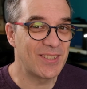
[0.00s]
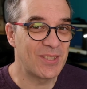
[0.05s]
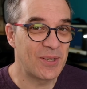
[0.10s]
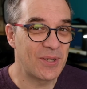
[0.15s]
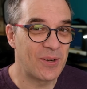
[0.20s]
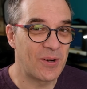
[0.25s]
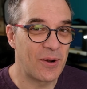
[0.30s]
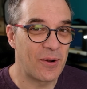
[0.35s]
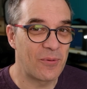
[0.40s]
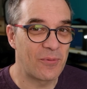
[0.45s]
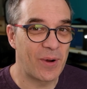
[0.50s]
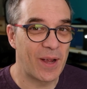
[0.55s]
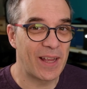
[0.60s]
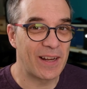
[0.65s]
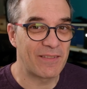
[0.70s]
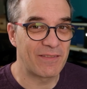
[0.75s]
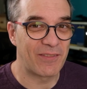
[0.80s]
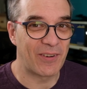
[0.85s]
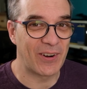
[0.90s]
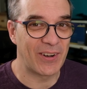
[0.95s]
to
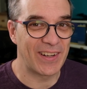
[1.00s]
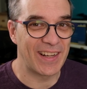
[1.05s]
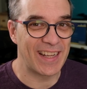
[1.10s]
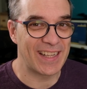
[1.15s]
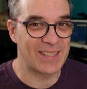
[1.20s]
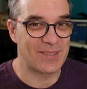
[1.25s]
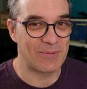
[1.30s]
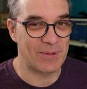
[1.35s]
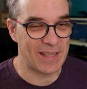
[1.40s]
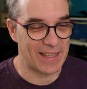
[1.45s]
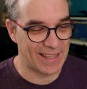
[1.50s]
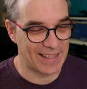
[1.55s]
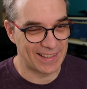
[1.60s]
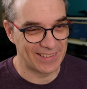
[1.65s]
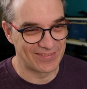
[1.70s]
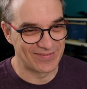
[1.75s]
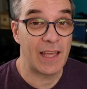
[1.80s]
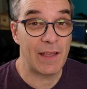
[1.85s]
wait for next week.